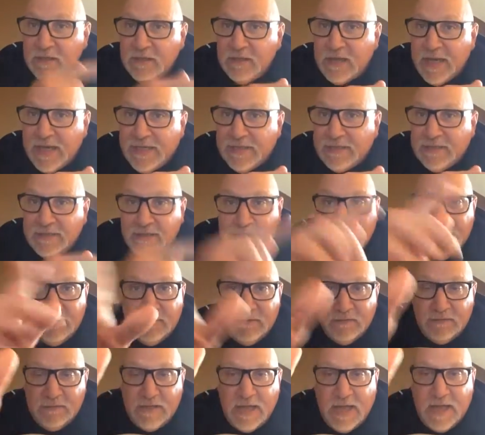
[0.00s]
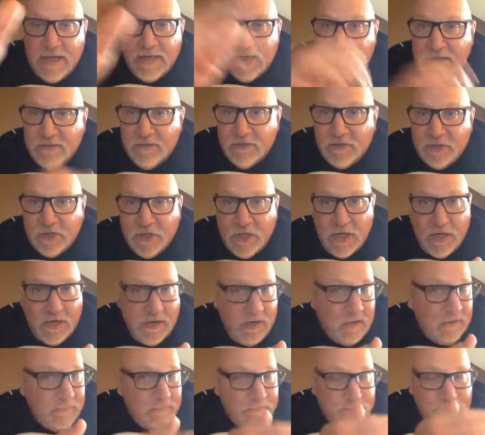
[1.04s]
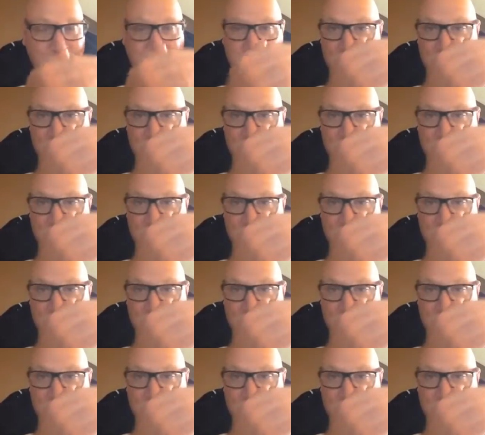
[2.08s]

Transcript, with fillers: Like the like, share.